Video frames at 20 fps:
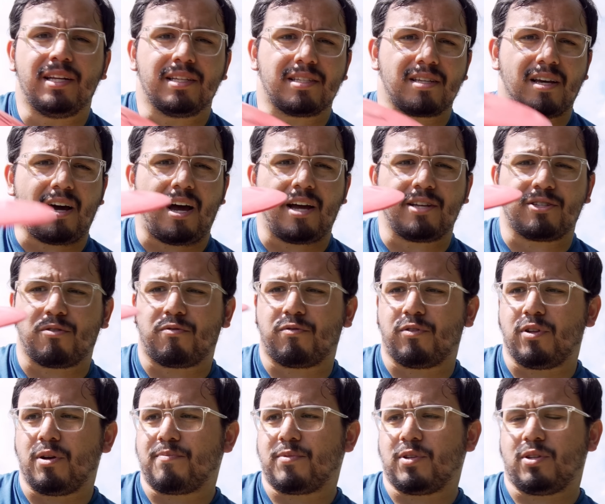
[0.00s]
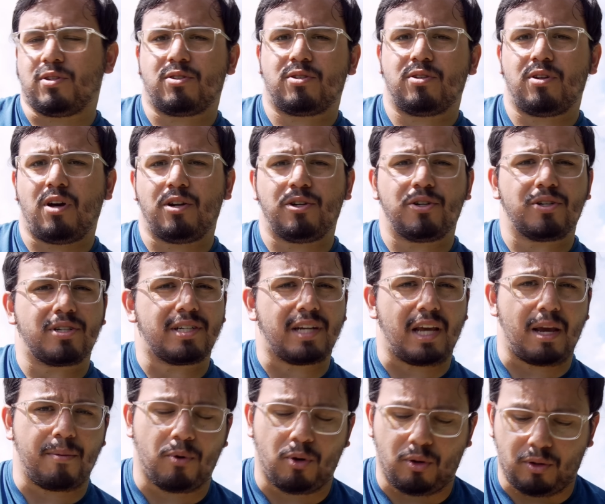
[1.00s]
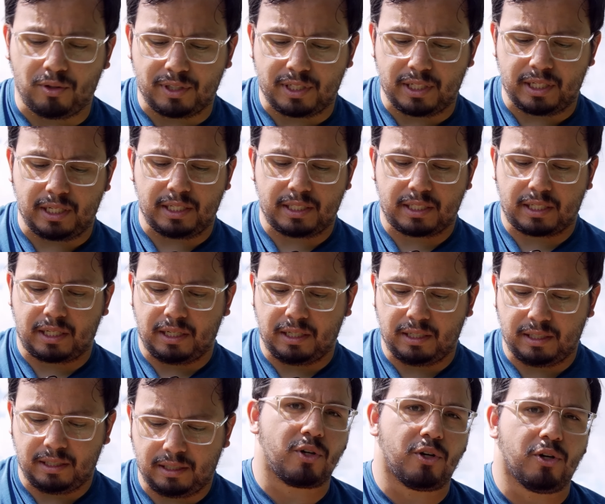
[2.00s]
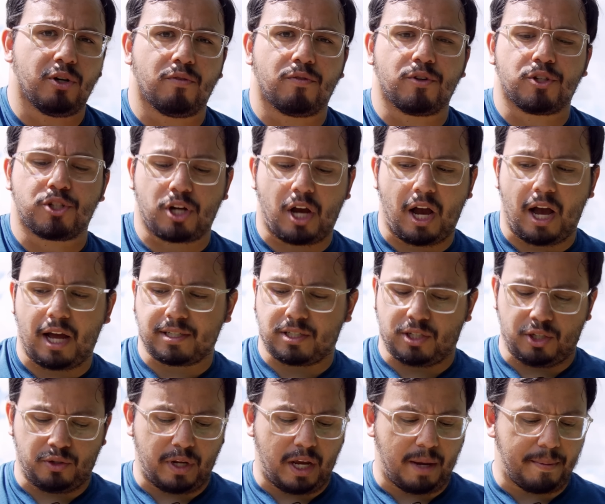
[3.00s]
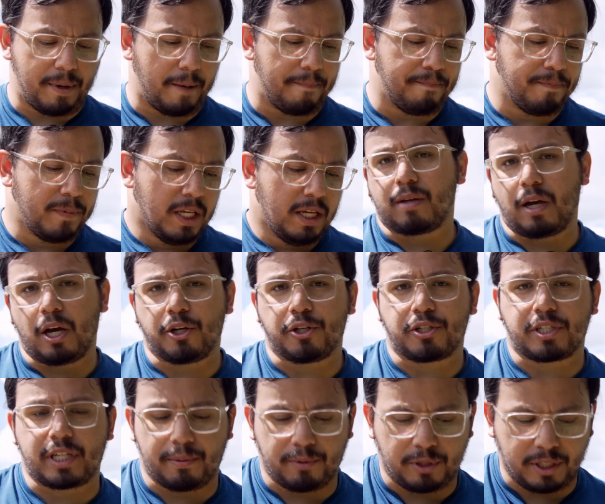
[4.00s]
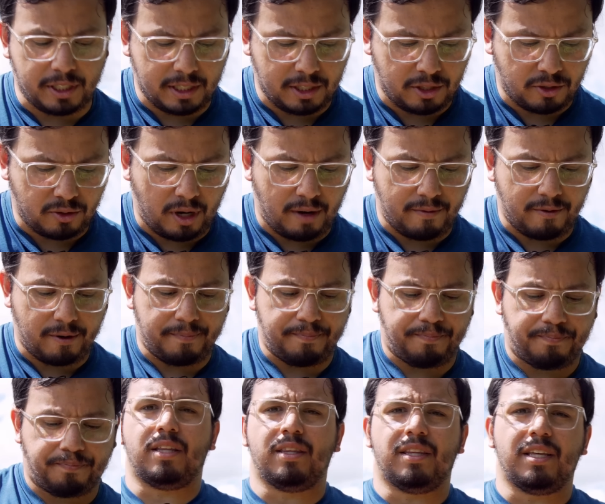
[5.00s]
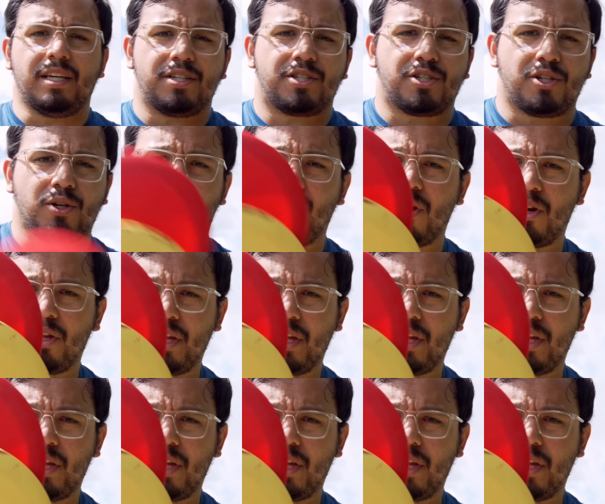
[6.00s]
is a hyzer flipped understable disc, turnover shots, you name it. It's an understable distance driver. Then these two are